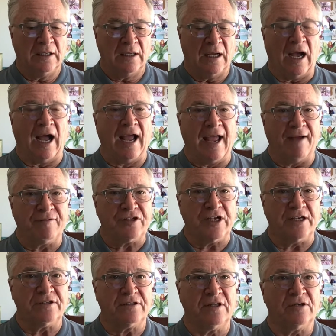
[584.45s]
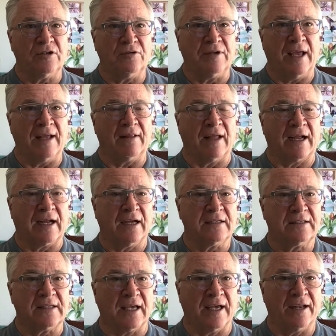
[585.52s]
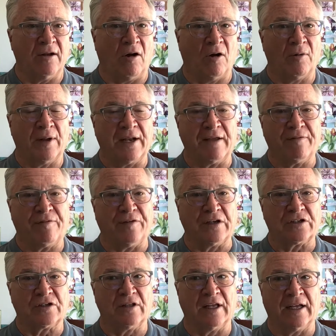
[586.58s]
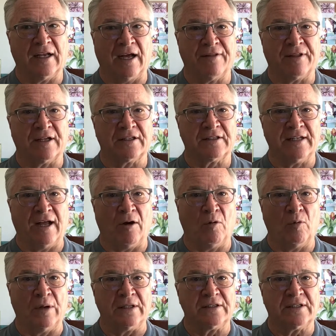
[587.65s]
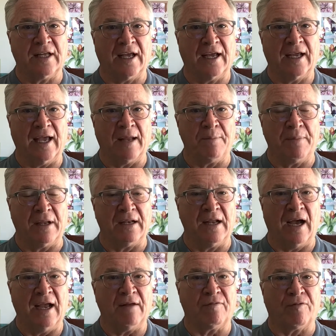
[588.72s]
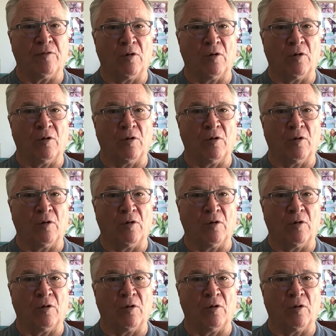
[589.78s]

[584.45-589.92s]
I have changed the due date, like I said, already officially. I think it's now Wednesday at midnight